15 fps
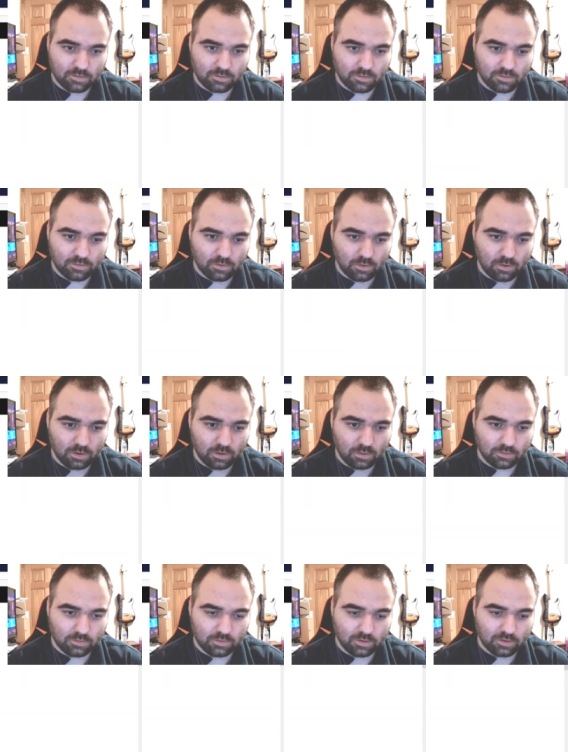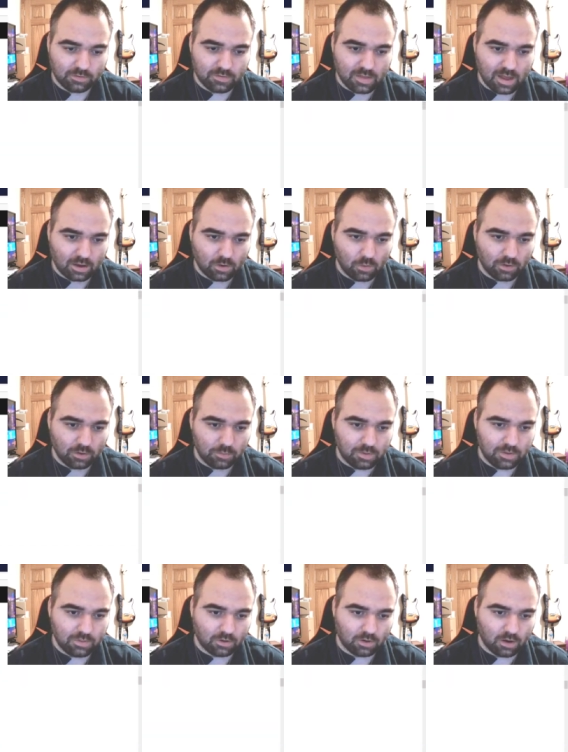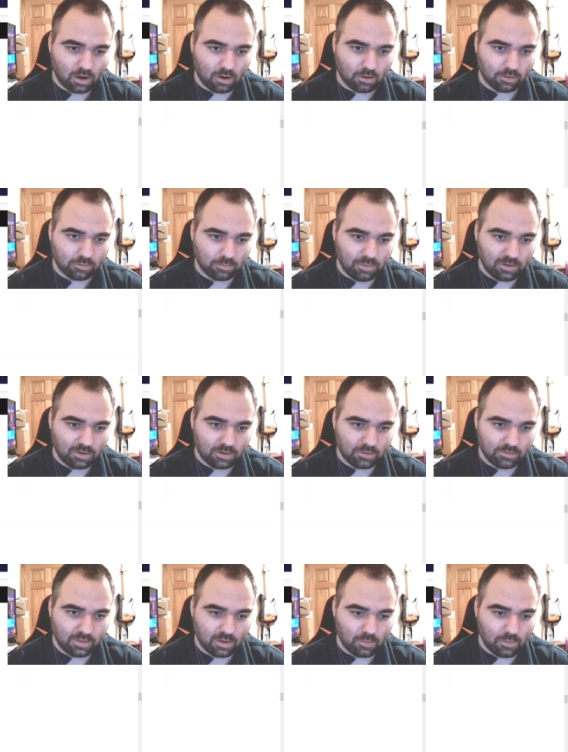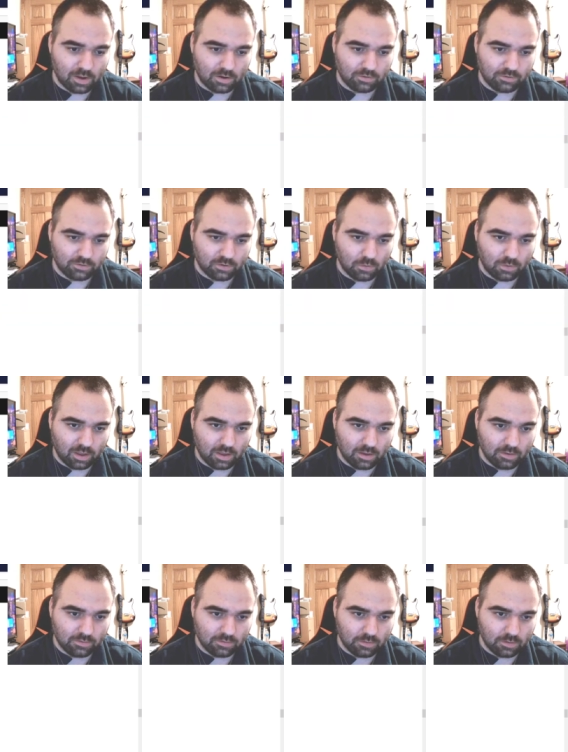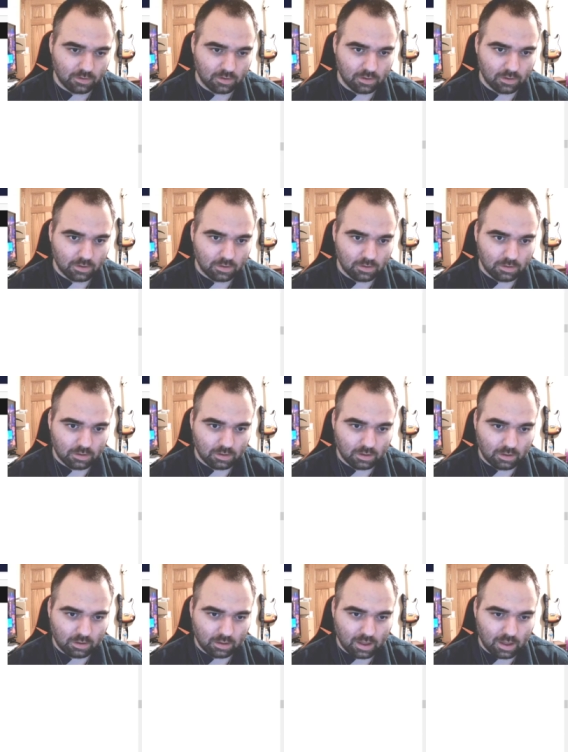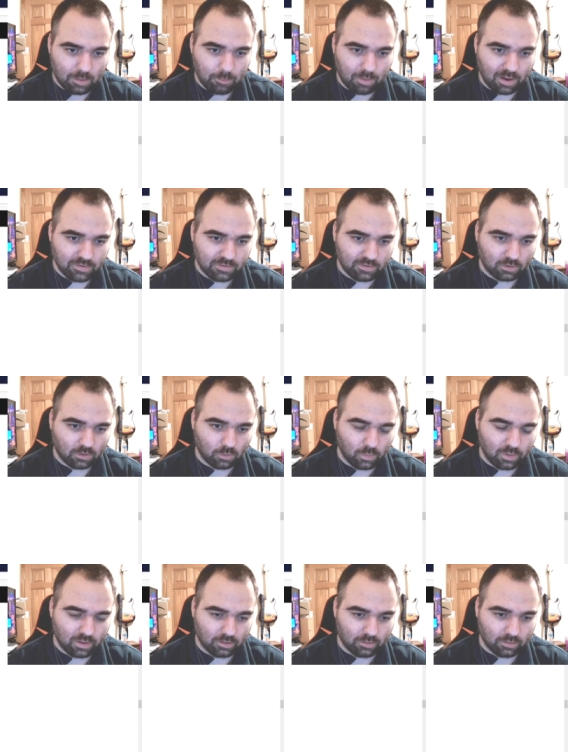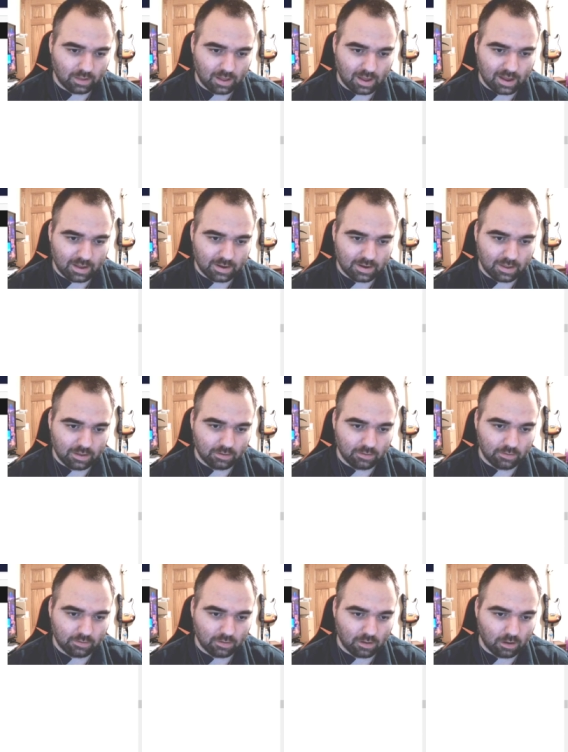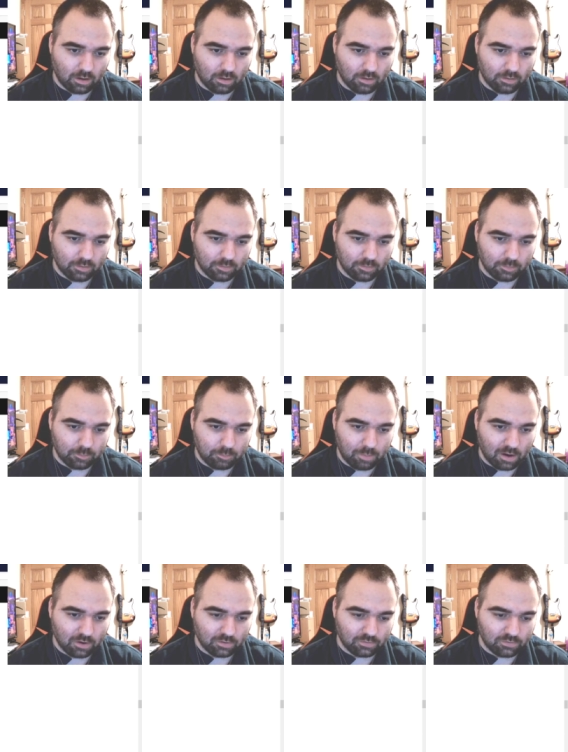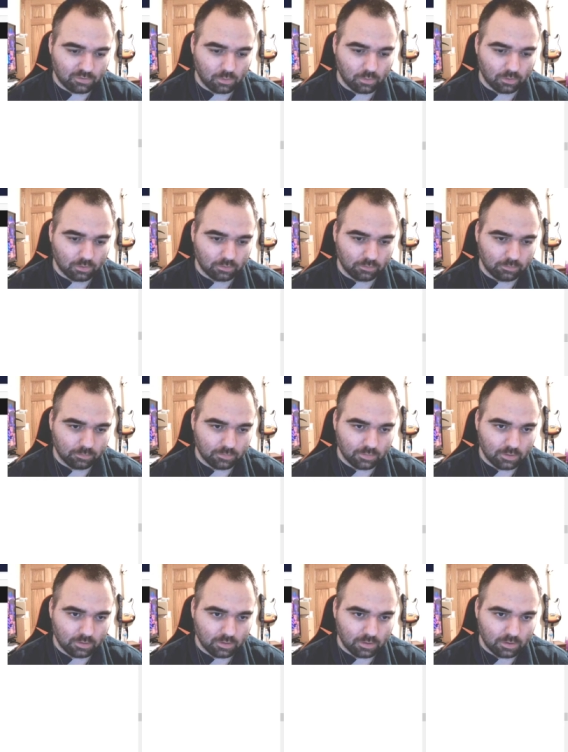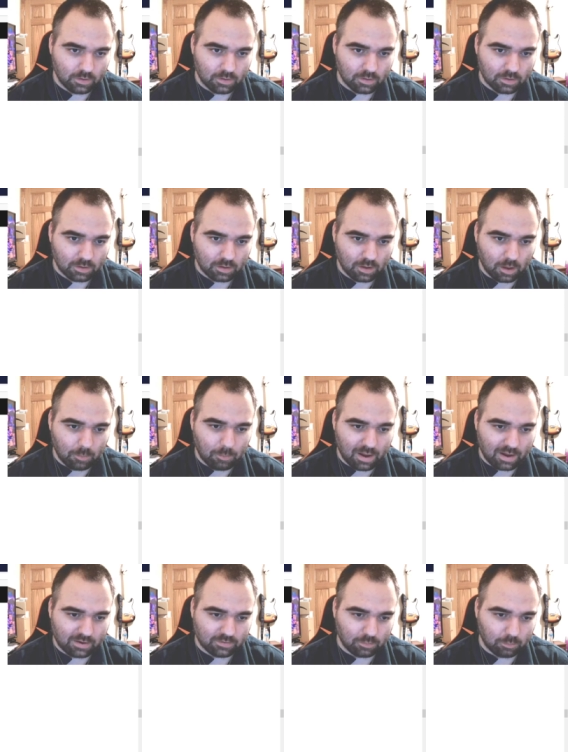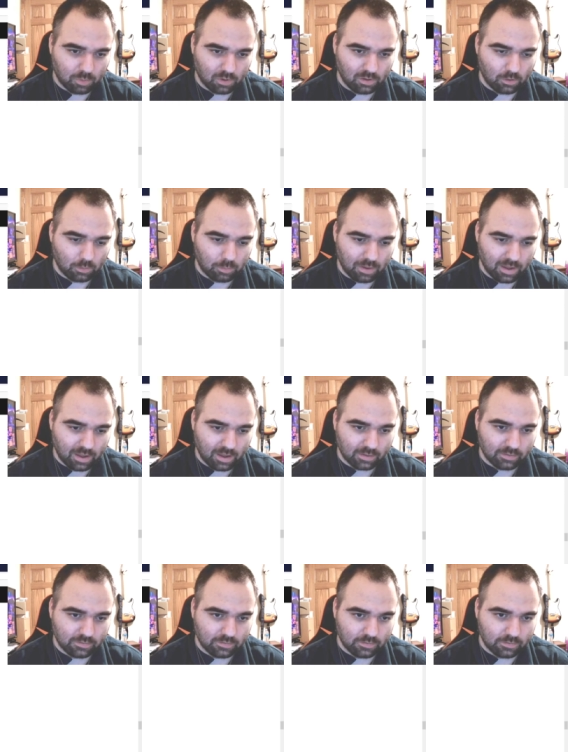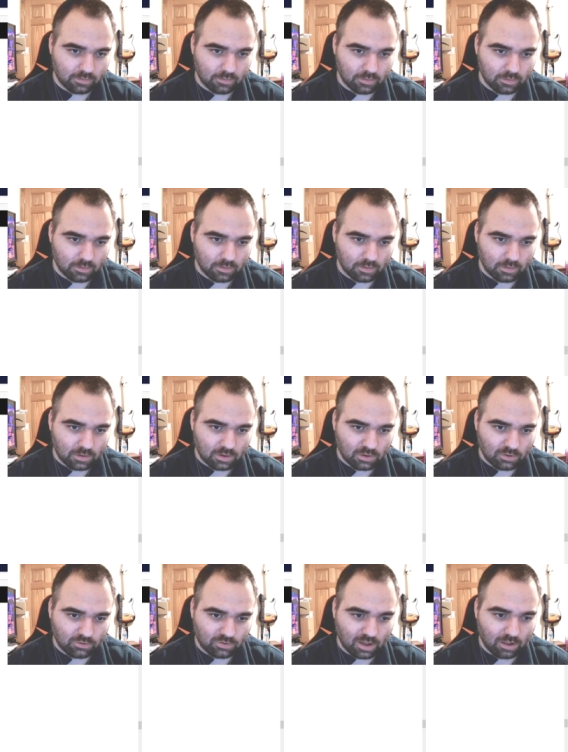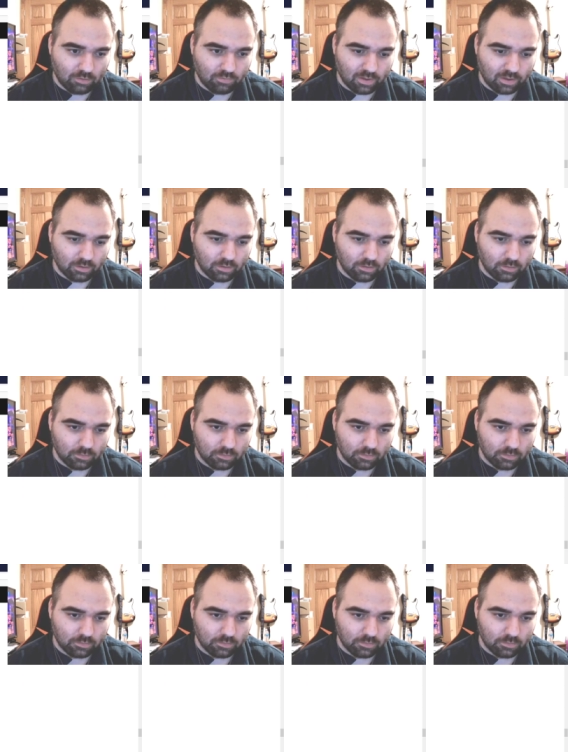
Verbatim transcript: studios is not going to be their art, because they want to showcase a bicycle wheel on a bar stool, a box of Brillo pads, shelving,